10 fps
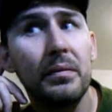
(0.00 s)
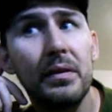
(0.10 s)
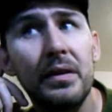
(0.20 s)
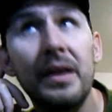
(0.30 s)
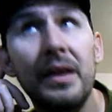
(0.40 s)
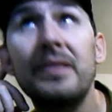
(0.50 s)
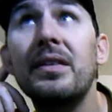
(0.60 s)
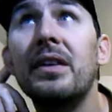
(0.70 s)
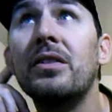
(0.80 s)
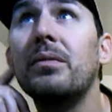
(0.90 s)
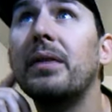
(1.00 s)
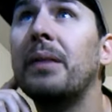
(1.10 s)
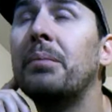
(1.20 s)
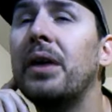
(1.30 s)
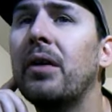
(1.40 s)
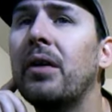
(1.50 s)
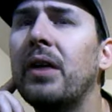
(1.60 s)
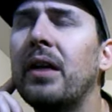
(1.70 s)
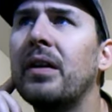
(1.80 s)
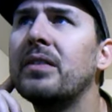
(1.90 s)
this
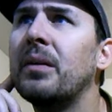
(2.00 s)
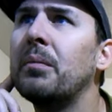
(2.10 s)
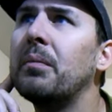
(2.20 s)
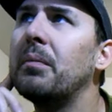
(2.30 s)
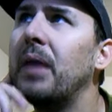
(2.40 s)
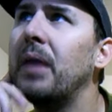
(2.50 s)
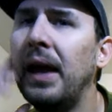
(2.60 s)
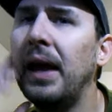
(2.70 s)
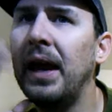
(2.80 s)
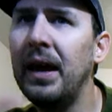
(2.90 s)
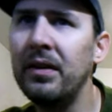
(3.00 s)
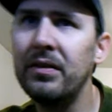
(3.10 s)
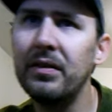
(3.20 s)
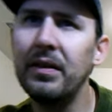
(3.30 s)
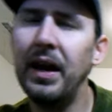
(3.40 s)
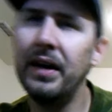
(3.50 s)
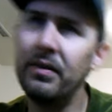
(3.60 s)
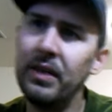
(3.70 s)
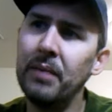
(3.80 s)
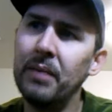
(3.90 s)
imperialism and kind of
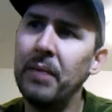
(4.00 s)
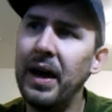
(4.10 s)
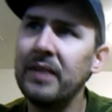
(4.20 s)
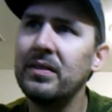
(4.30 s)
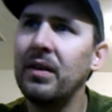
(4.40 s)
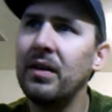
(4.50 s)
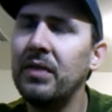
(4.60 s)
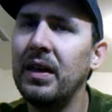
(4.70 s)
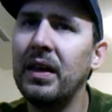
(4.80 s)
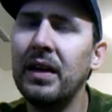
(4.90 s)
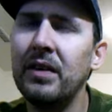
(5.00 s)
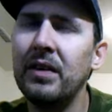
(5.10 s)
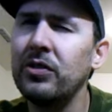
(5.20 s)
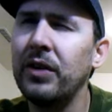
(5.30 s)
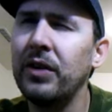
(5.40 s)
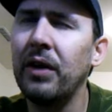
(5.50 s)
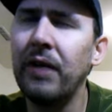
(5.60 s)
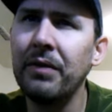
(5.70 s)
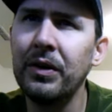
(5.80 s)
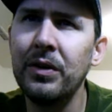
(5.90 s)
the impacts of the Industrial
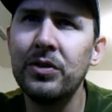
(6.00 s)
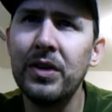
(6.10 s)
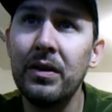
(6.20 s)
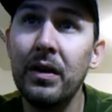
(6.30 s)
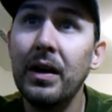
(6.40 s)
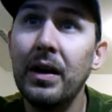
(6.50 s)
Revolution